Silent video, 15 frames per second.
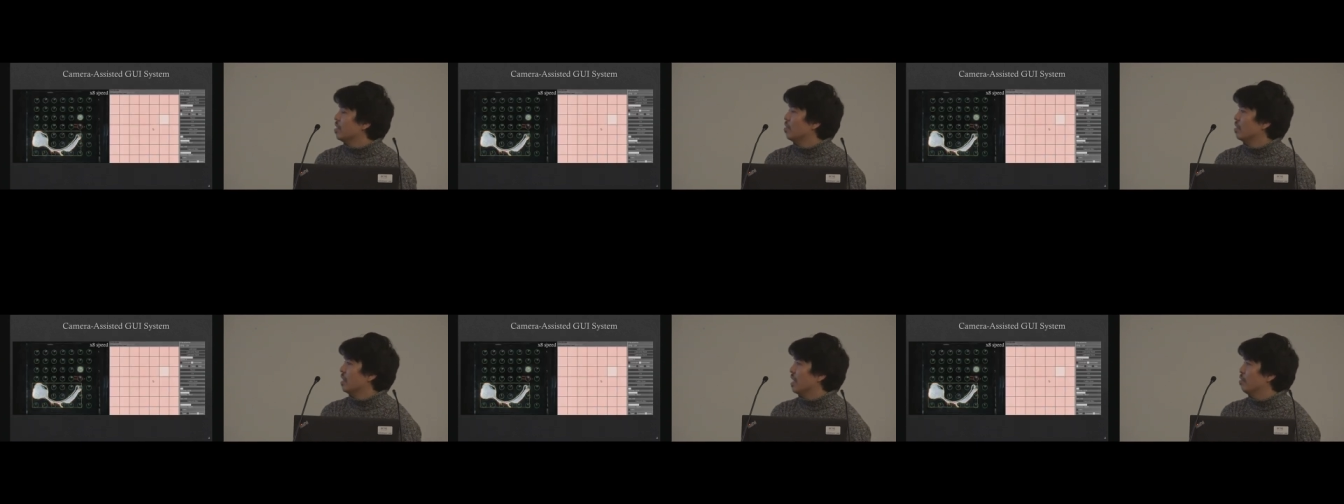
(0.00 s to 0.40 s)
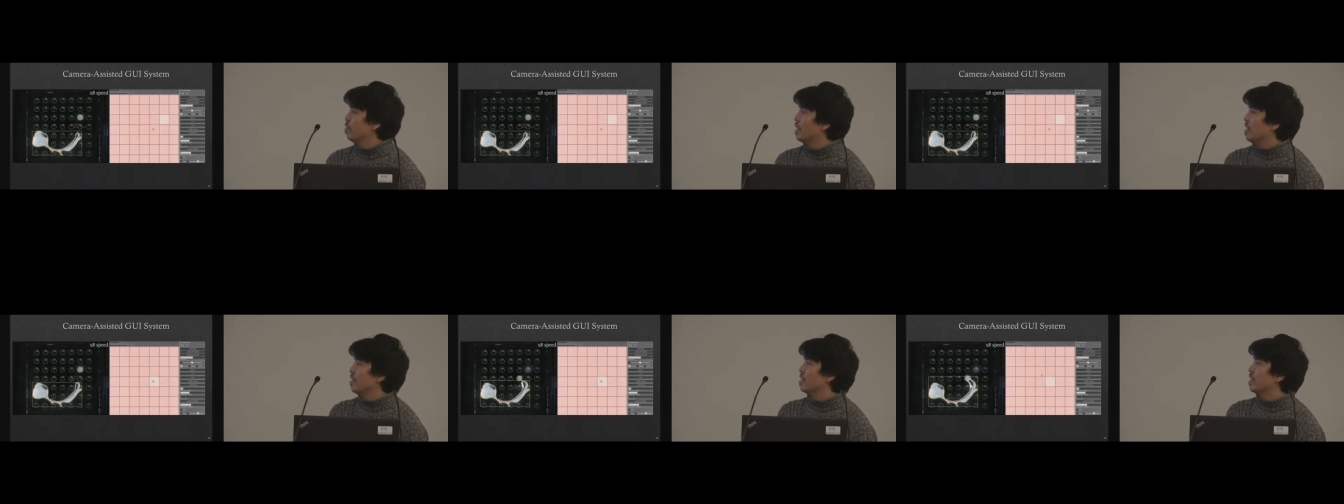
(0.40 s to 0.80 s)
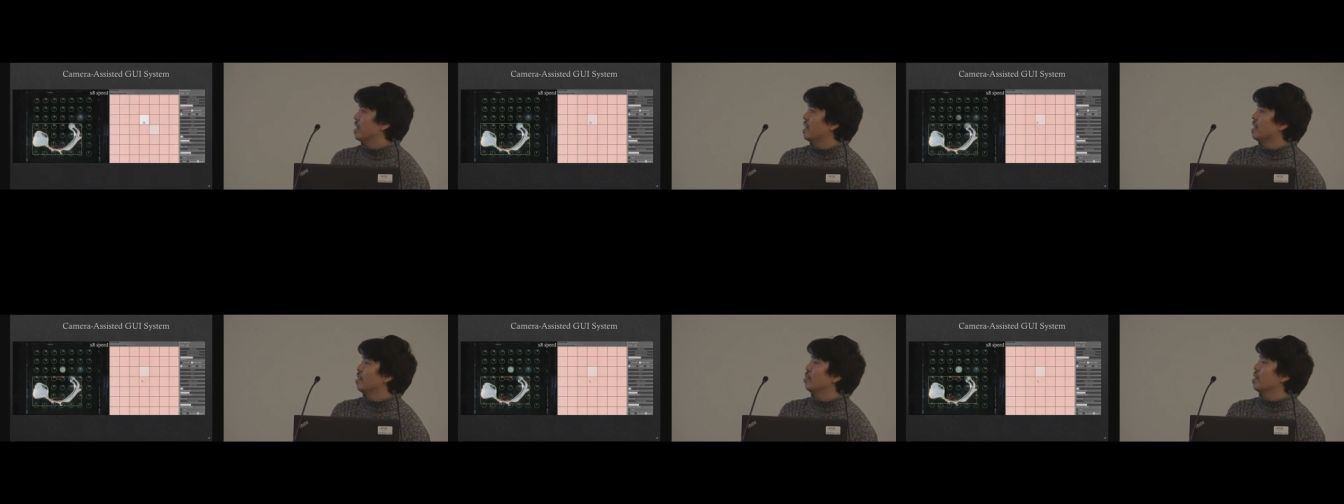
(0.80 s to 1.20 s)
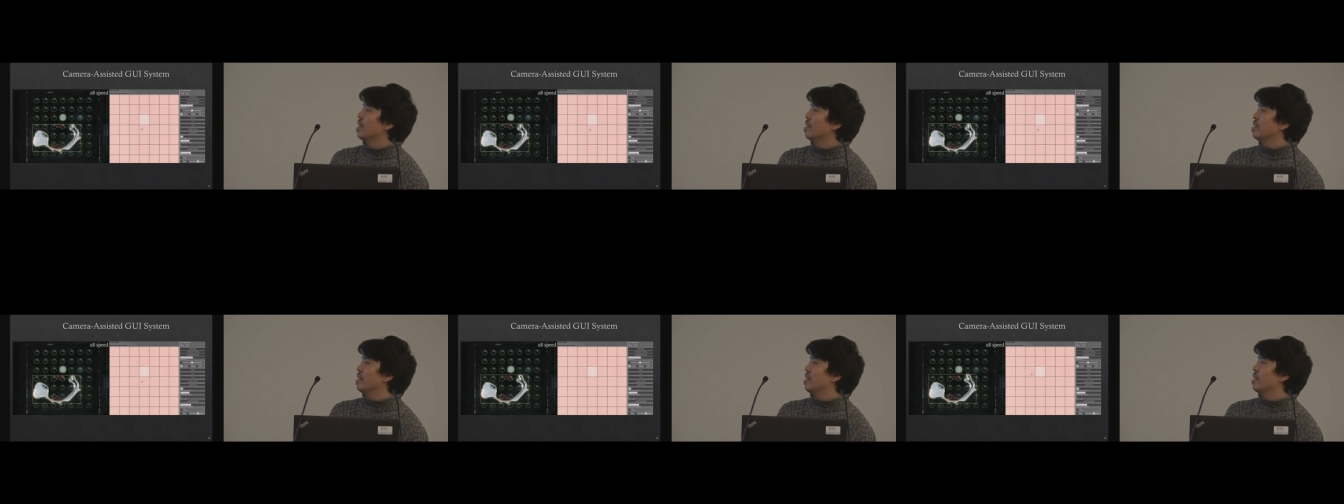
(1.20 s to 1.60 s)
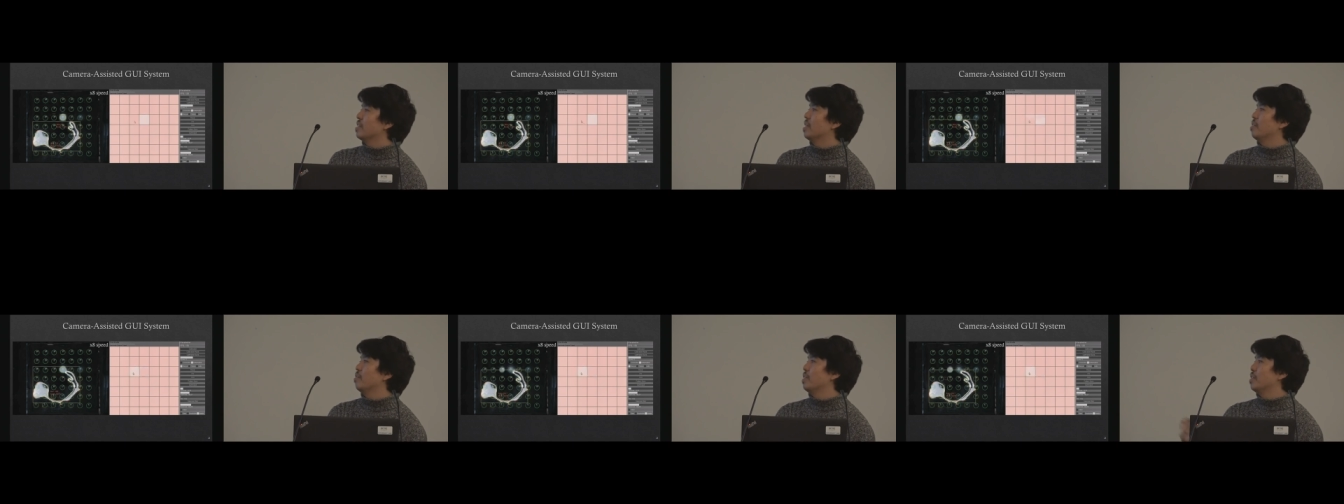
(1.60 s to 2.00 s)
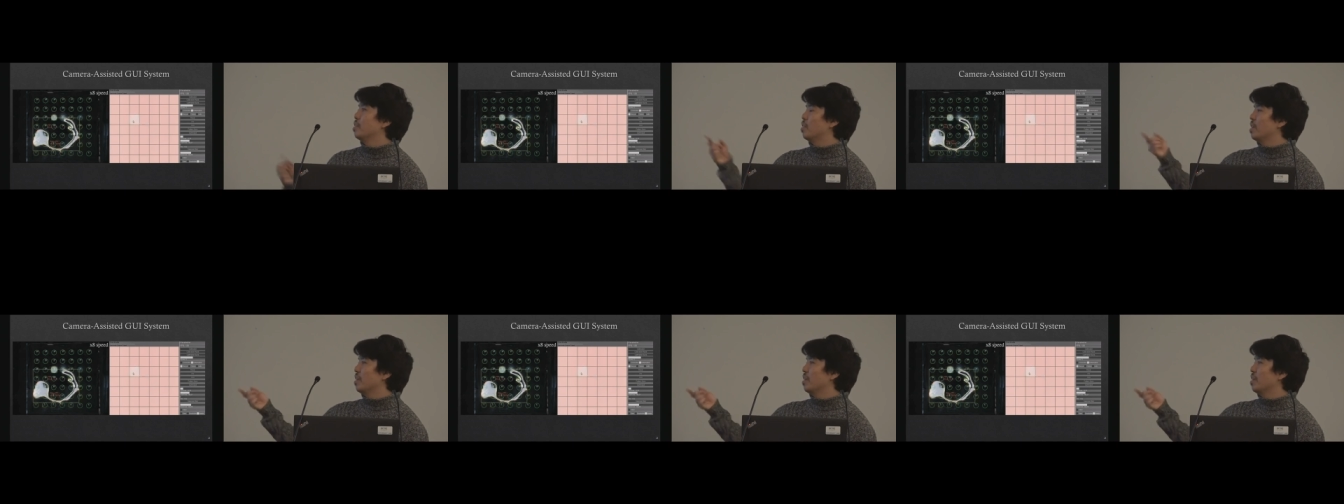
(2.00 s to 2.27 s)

So the left-hand side, you can see that we